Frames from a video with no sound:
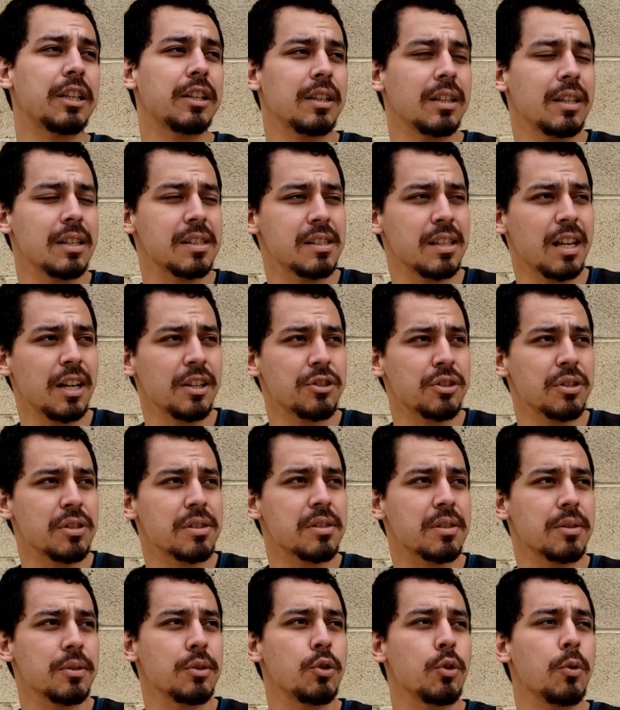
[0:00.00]
it's not
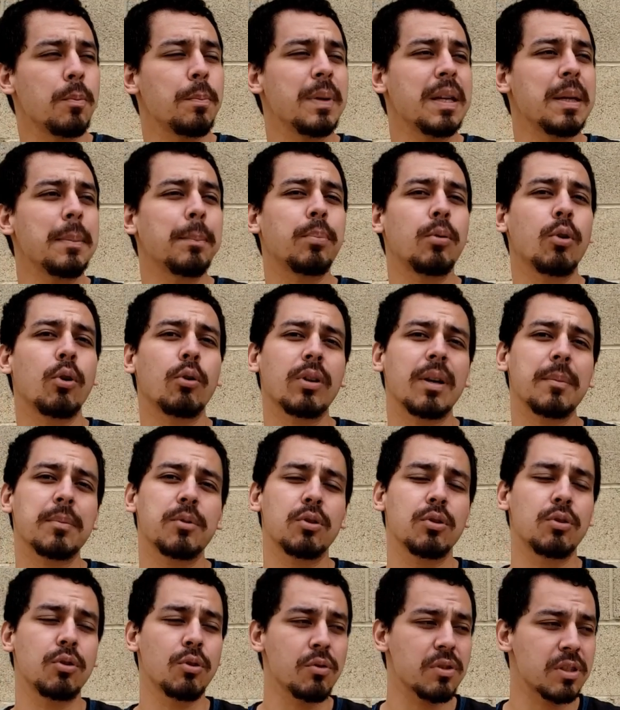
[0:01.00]
just you being programmed
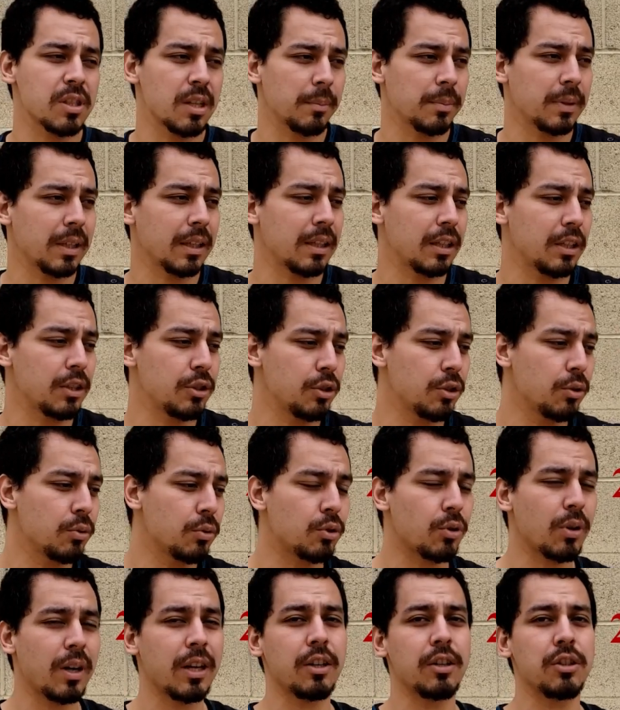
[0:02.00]
to do something and you
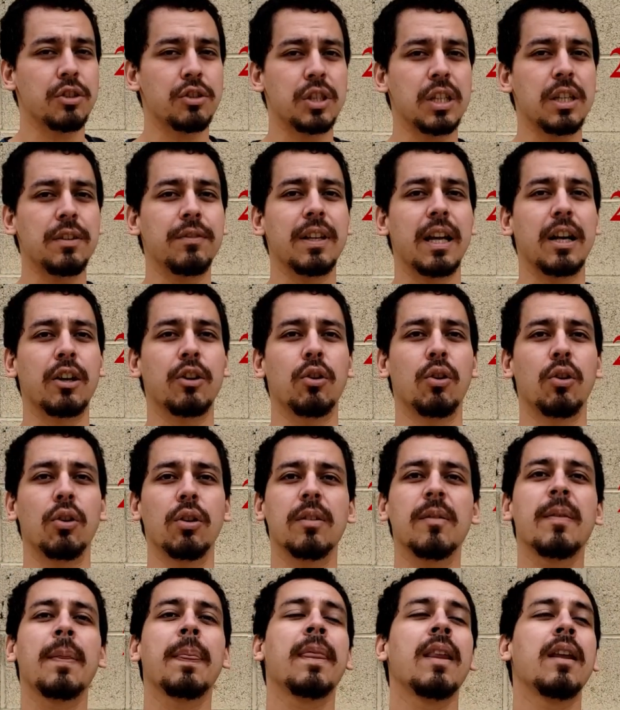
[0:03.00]
trying to achieve that goal.
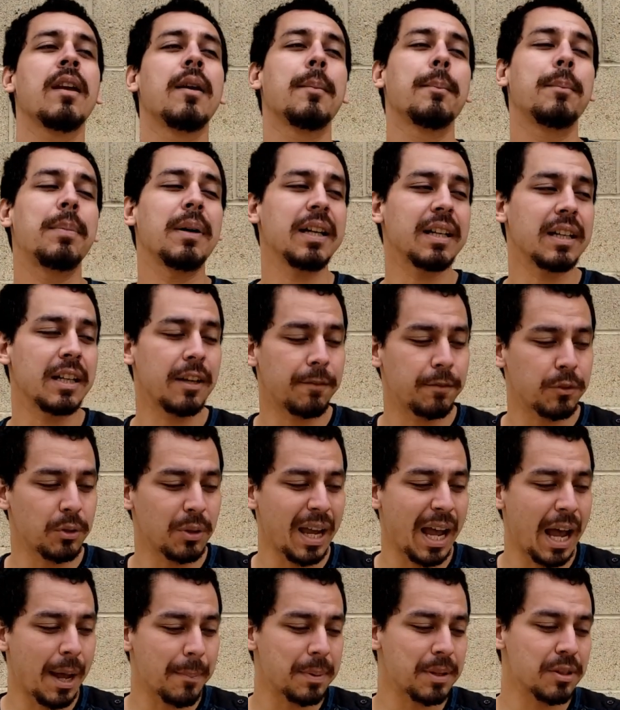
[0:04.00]
But if you
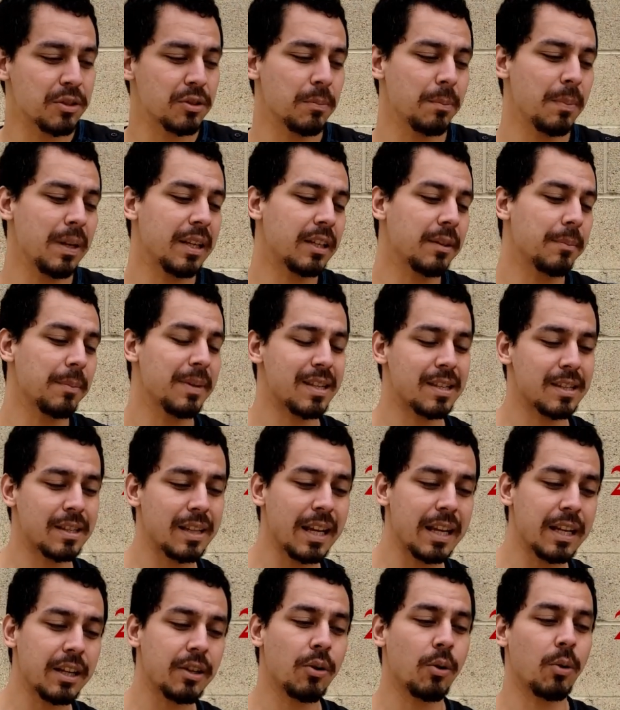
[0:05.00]
happen to make a
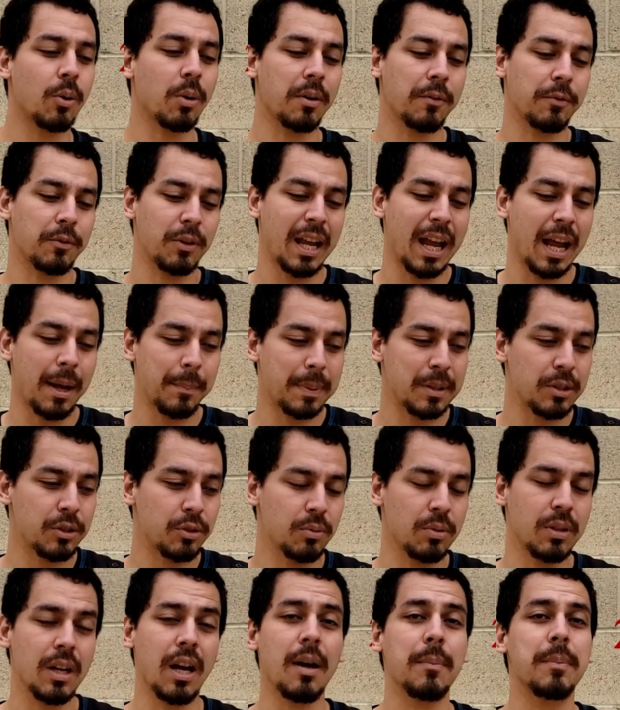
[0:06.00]
mistake, or if you happen
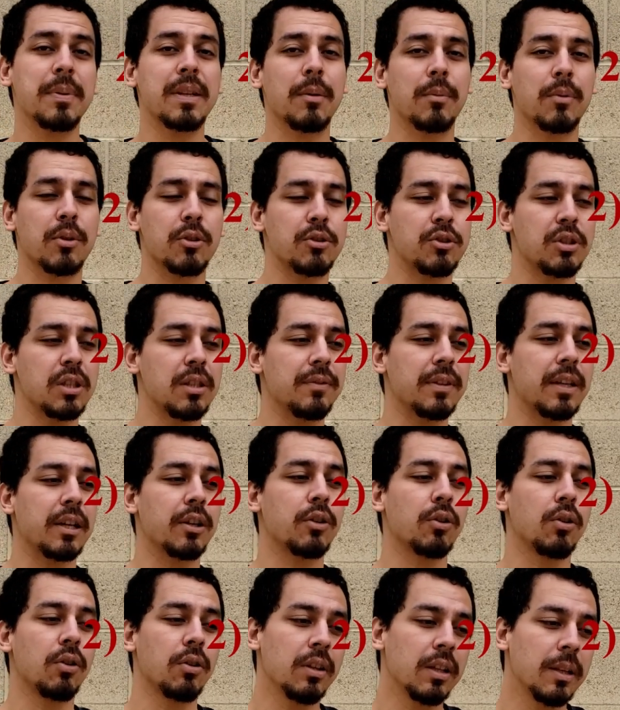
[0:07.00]
to not be able to achieve that
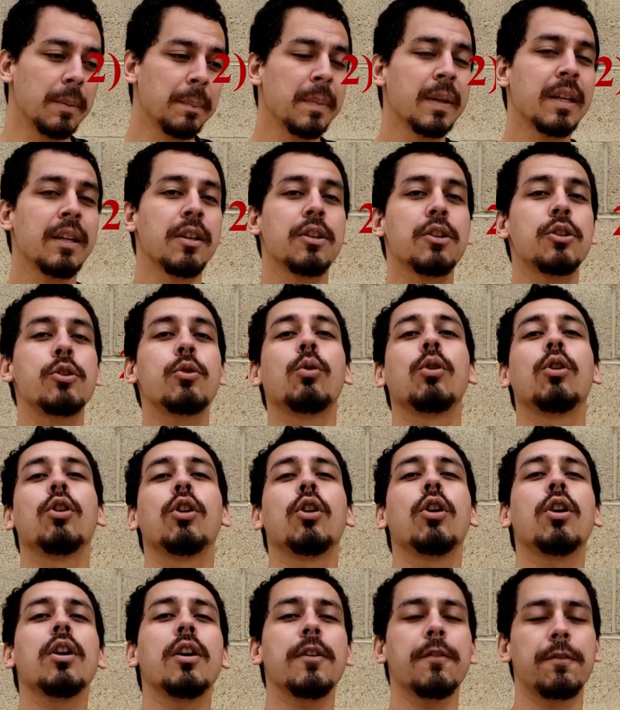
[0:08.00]
goal, you
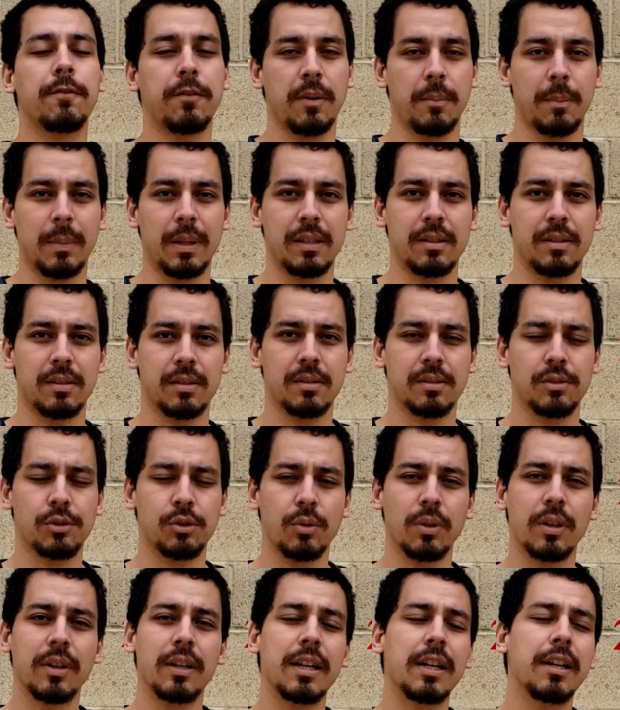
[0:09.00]
learn from it.
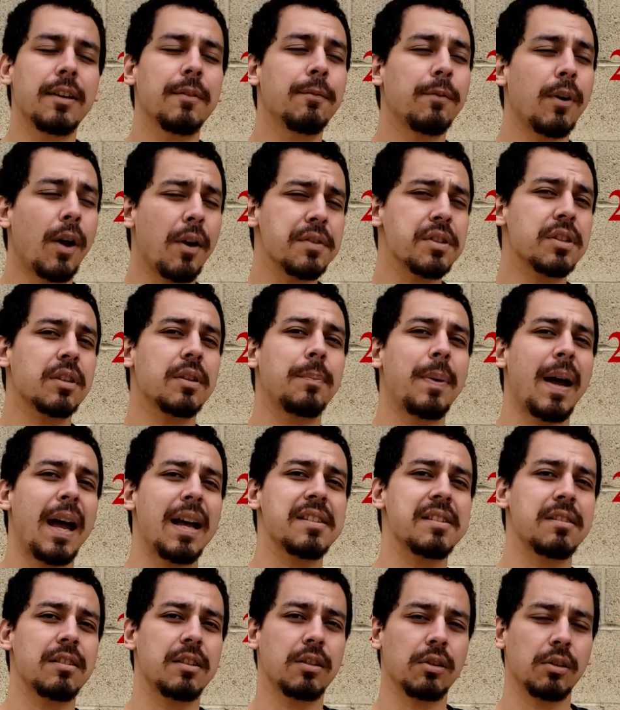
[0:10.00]
So it involves the
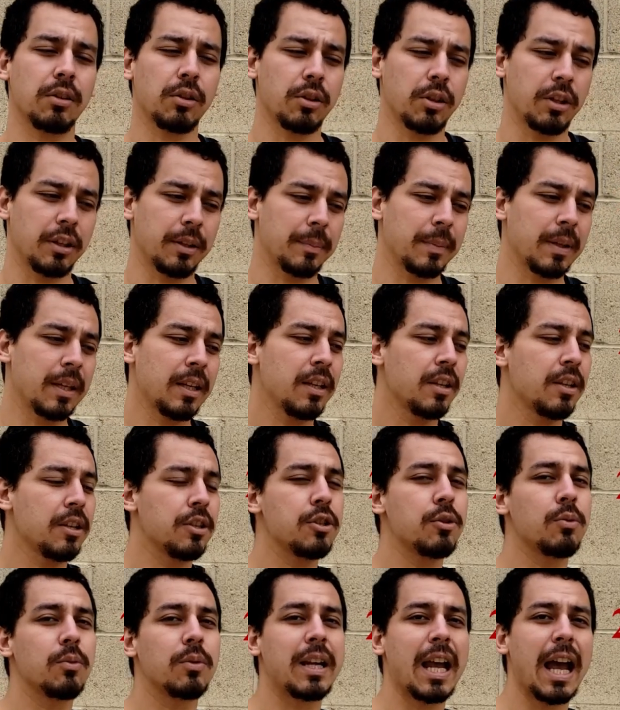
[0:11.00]
capacity to learn.
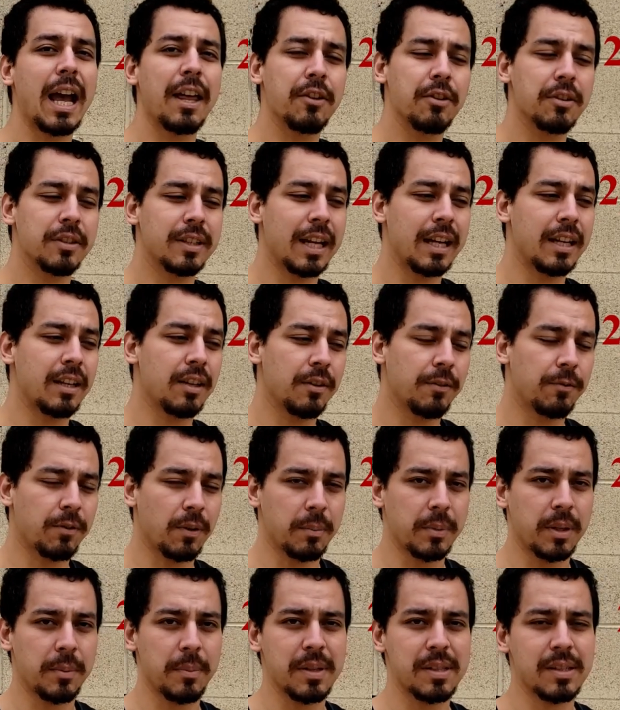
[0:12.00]
You gather data
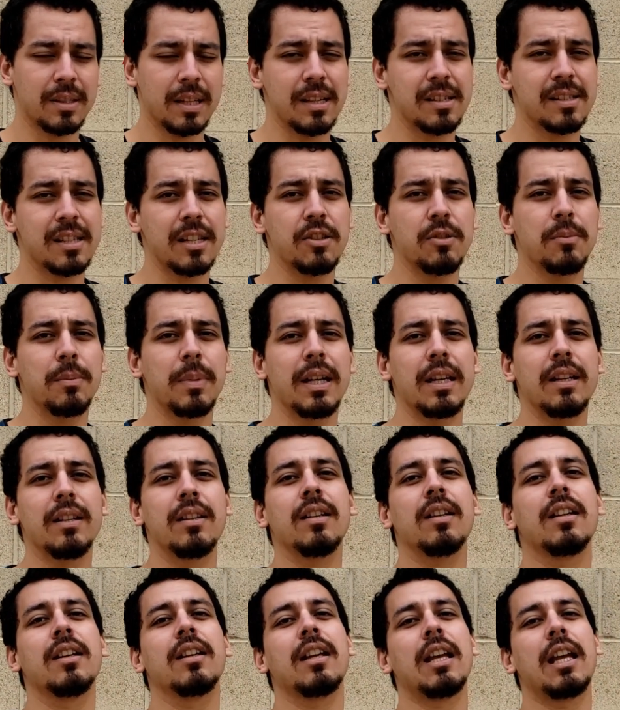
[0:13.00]
from the mistakes that you made,
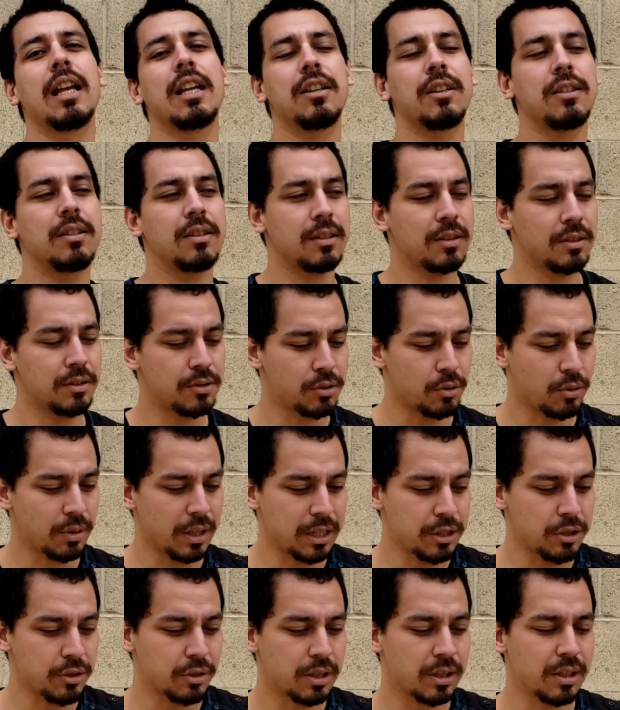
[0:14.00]
and so
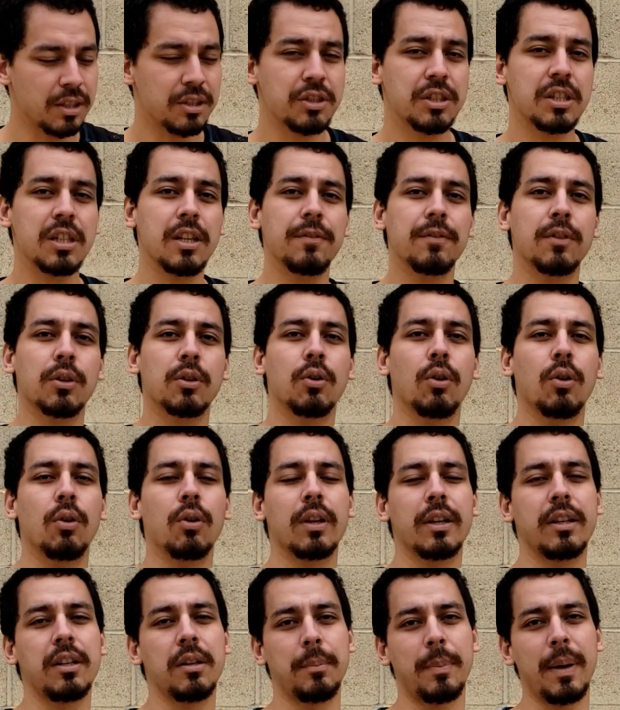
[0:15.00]
that you could achieve the goal
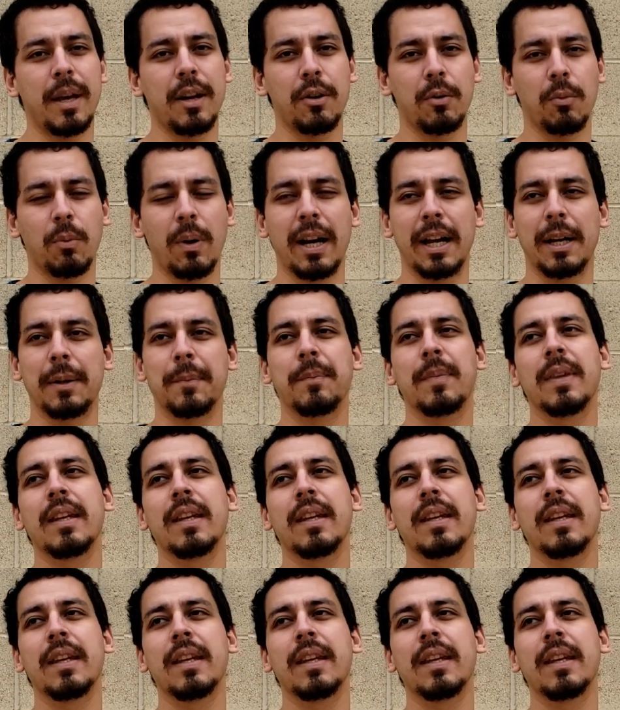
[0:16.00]
in a better way.